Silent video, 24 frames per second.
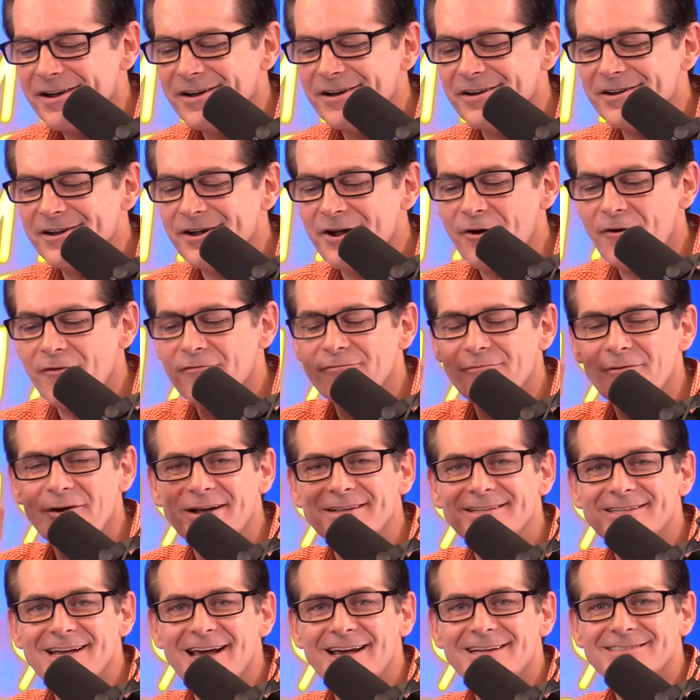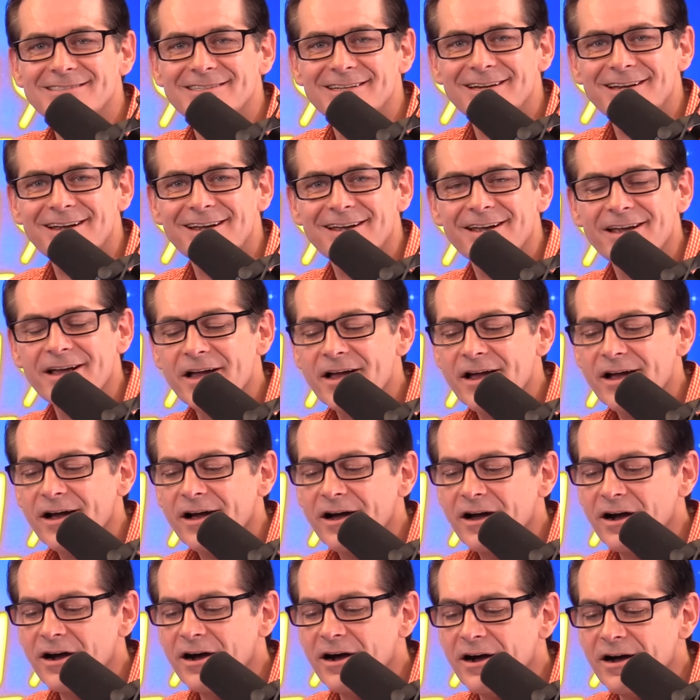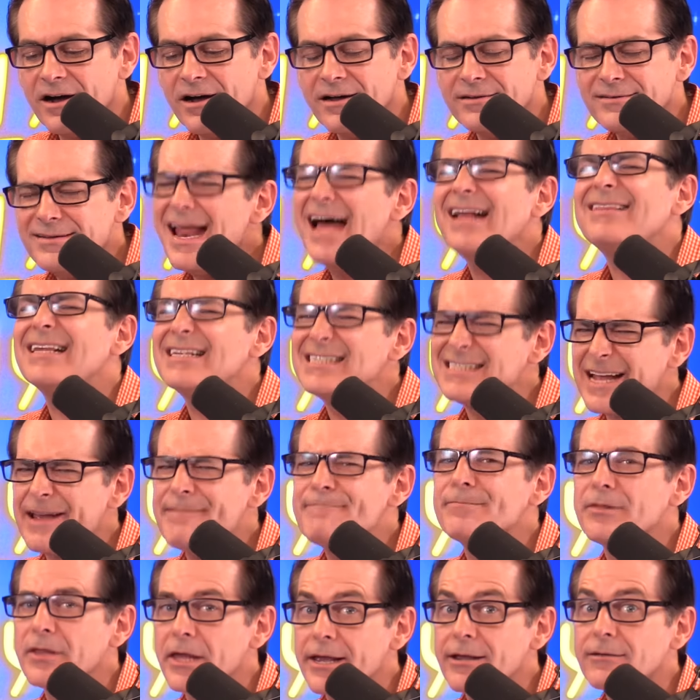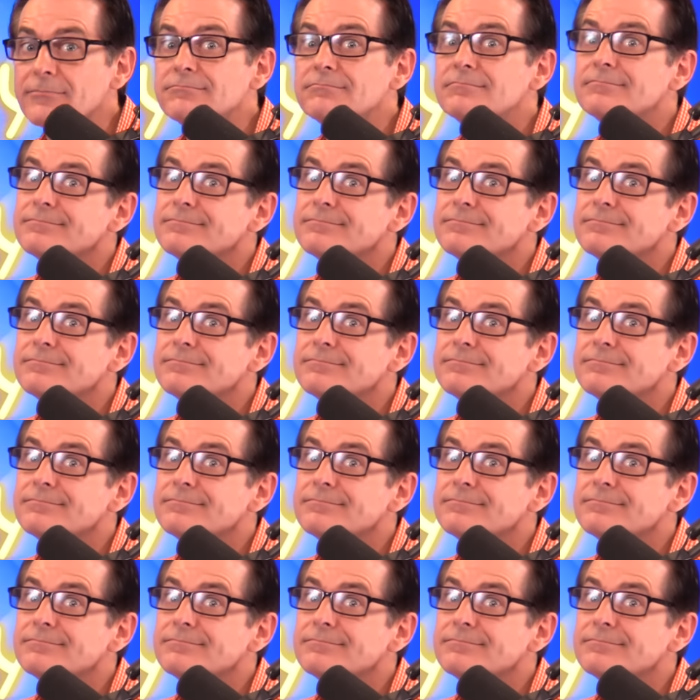There you go. Fantastic. Uh, not the same thing.